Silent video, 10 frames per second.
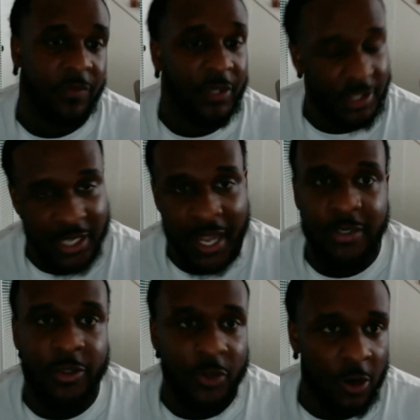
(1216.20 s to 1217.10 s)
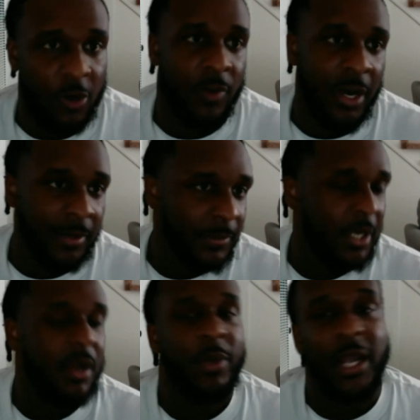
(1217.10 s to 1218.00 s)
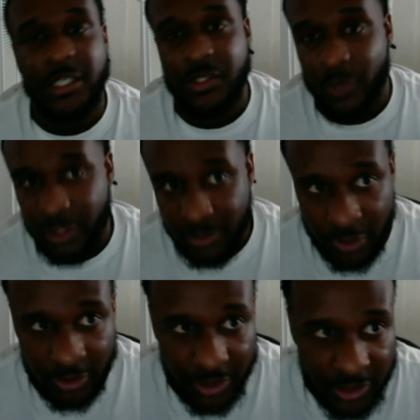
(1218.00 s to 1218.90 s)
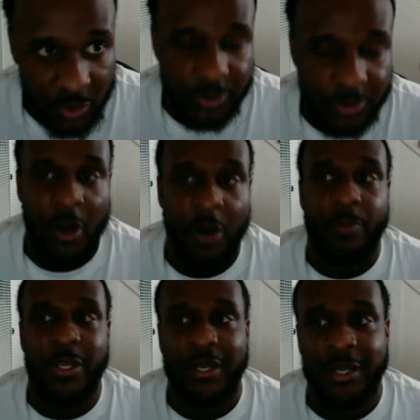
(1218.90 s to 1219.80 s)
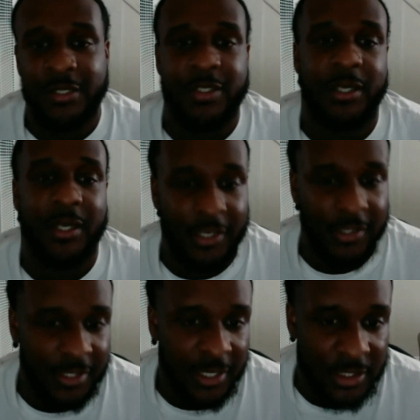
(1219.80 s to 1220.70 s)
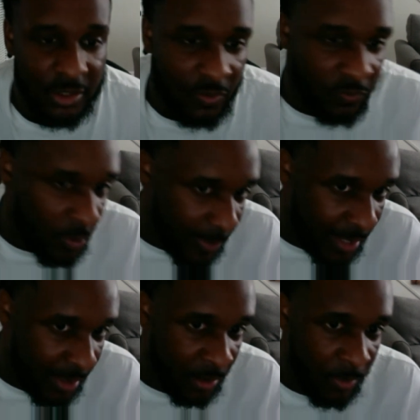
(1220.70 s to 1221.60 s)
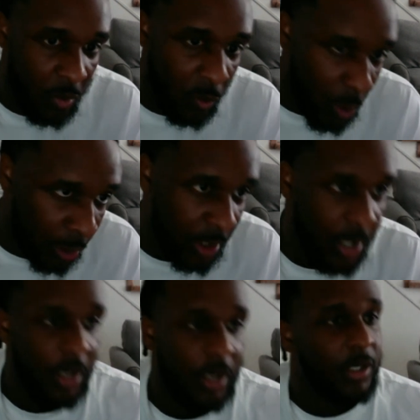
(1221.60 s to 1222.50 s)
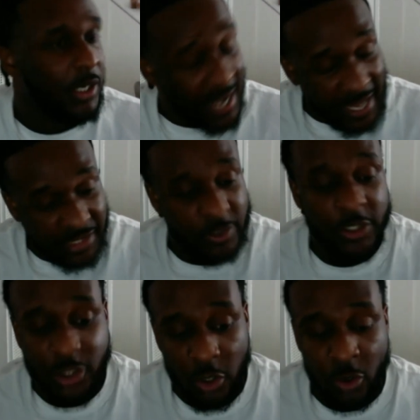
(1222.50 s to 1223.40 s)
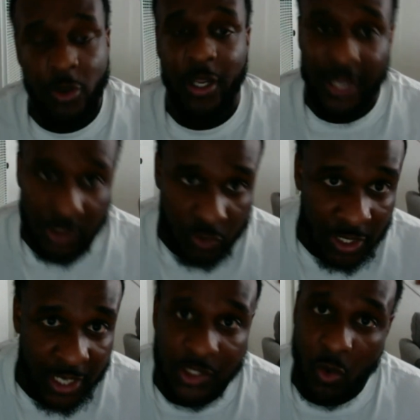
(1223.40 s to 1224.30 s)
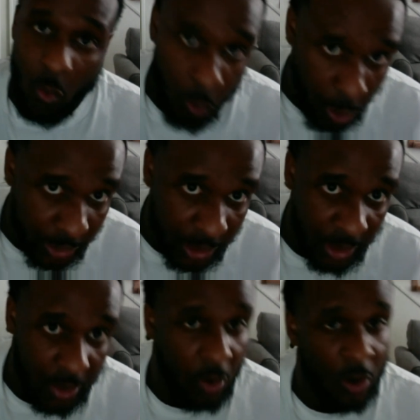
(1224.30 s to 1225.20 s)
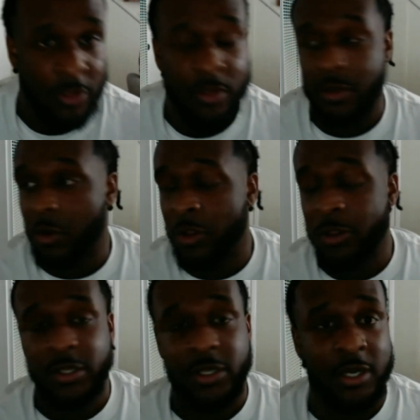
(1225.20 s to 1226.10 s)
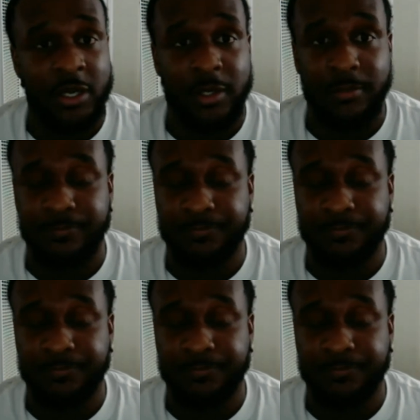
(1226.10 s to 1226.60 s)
this, that, and the third, right? But I just wanted to bring this scripture out because it says verbatim work. He asked me to show Israelites working on the